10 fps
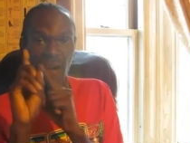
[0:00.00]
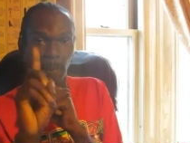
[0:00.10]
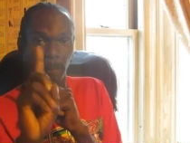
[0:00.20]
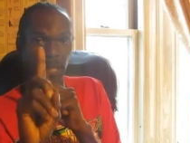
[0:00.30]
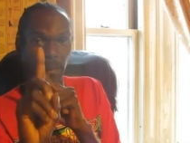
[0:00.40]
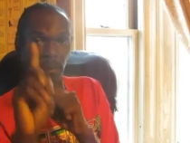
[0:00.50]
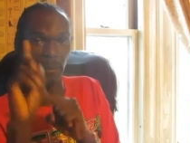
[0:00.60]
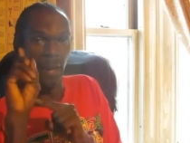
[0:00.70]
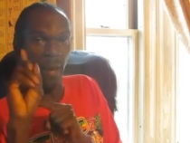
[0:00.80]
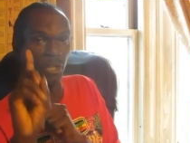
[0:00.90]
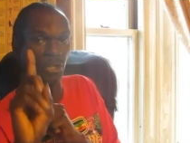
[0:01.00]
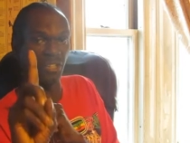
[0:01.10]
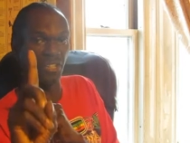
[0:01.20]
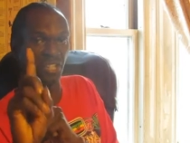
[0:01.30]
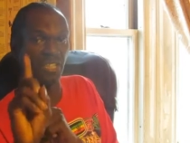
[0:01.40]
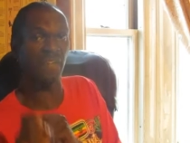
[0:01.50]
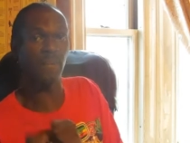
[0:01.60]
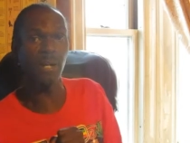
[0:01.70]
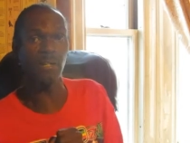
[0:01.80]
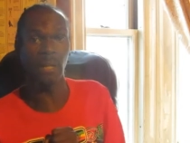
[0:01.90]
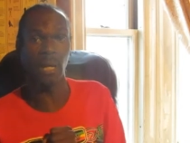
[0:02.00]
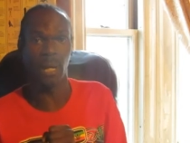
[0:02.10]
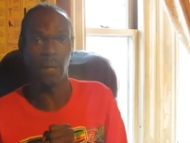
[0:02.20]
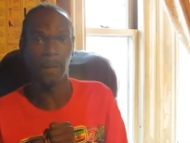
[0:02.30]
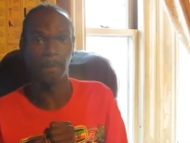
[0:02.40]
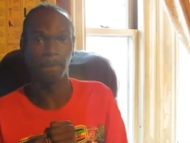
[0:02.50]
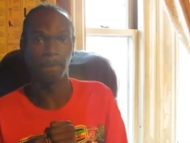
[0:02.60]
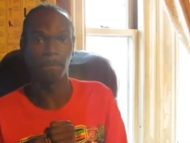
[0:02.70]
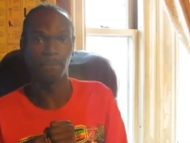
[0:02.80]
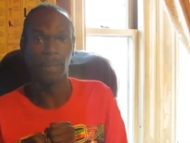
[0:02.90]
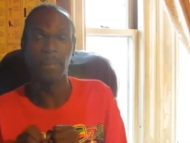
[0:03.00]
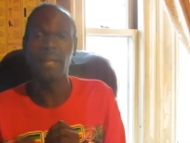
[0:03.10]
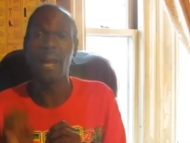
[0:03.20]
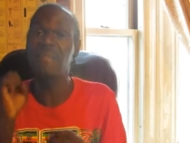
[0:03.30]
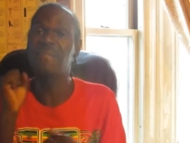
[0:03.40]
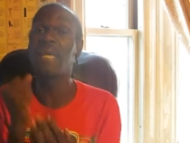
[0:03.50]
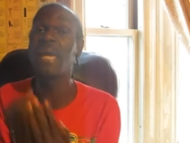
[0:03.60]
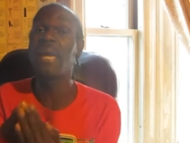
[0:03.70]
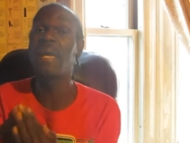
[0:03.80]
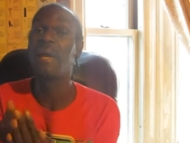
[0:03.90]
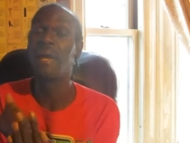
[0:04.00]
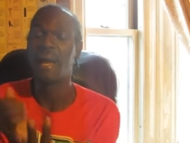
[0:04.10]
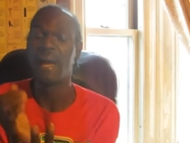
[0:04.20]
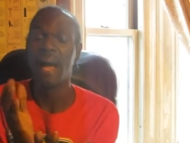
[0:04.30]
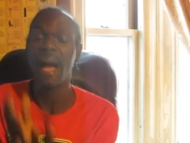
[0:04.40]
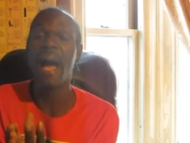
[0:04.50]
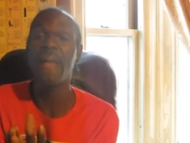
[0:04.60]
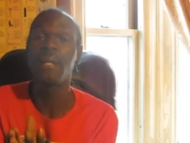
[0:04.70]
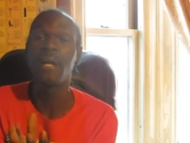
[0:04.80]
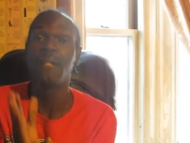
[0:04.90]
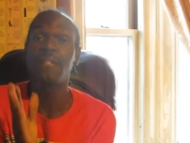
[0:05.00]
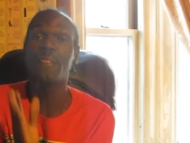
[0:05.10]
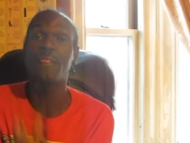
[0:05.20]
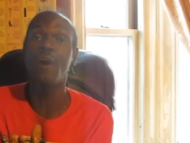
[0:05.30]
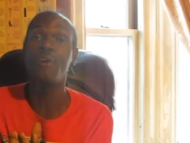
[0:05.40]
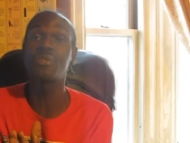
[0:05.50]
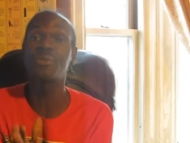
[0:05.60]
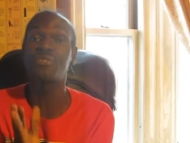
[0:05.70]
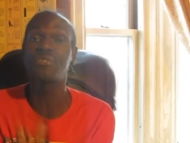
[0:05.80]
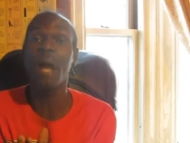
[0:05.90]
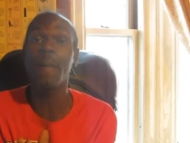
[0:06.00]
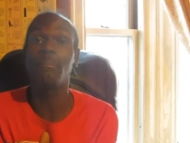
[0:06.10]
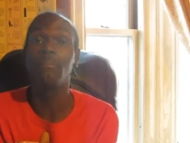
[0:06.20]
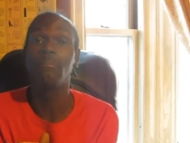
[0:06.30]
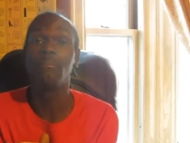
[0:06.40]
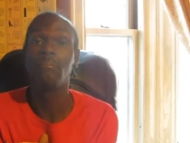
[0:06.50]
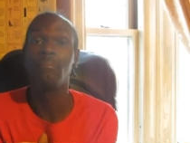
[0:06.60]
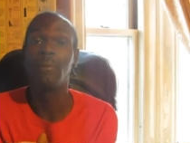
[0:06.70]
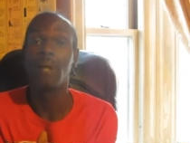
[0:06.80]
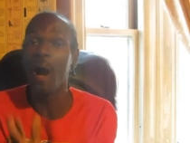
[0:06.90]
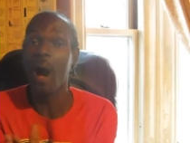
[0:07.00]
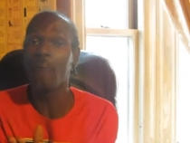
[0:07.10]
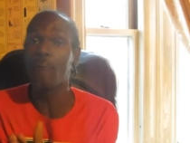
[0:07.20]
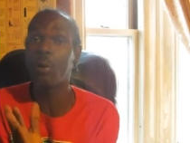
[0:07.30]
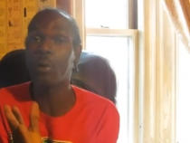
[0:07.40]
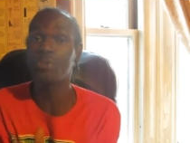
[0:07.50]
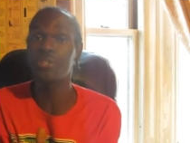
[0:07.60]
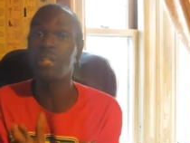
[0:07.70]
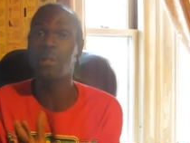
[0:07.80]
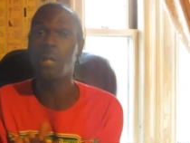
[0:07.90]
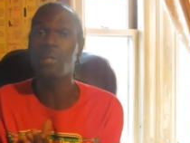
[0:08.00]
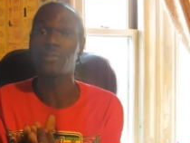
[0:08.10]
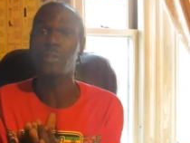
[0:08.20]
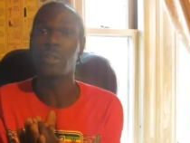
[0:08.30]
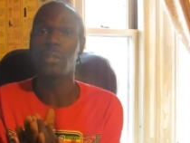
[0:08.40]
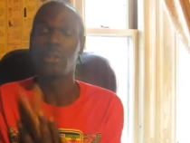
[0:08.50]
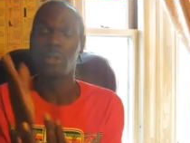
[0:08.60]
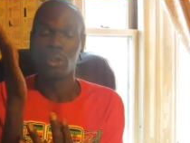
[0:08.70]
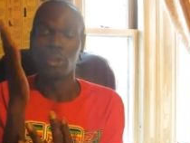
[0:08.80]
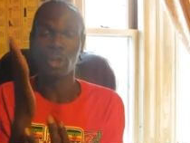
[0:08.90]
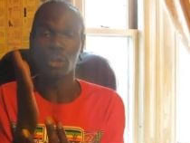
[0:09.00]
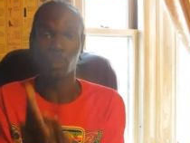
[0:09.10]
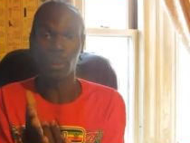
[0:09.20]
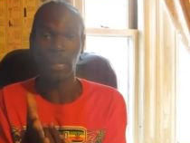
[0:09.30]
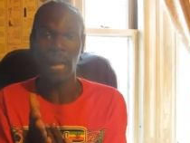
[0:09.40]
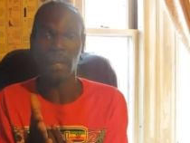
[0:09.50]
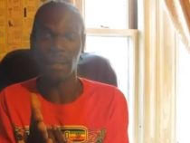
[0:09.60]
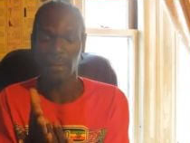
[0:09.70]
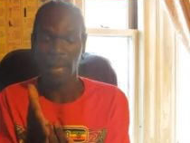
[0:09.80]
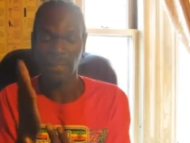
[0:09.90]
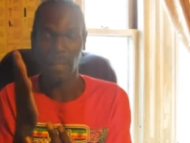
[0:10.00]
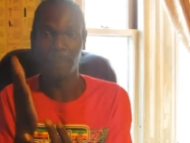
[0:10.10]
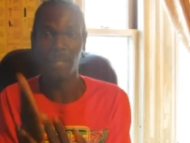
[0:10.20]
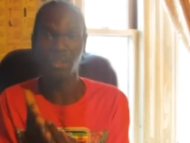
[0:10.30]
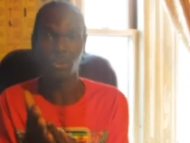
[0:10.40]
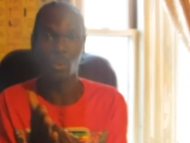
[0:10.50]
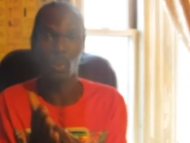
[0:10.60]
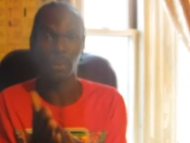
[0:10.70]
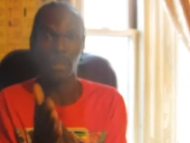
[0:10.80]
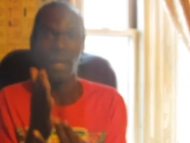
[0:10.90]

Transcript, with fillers: of the people of the United States of America. Because they had the authority to stop all foreclosure in the country. Judge Woodlock and the appeals court